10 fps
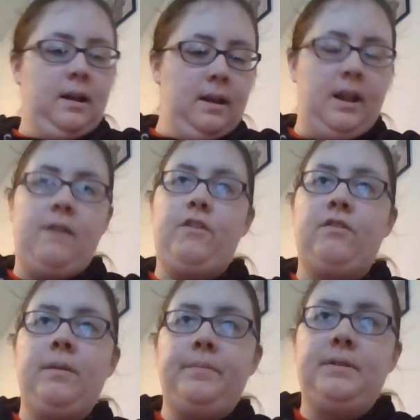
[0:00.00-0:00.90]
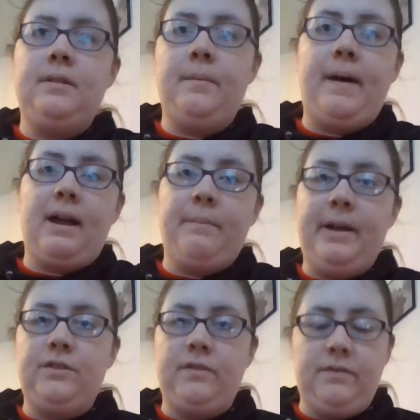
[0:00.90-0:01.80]
Now if you flip to the back of
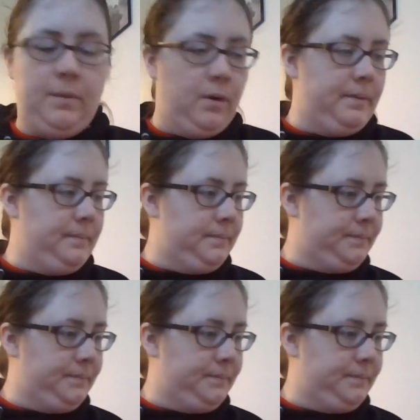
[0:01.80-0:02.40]
page 51,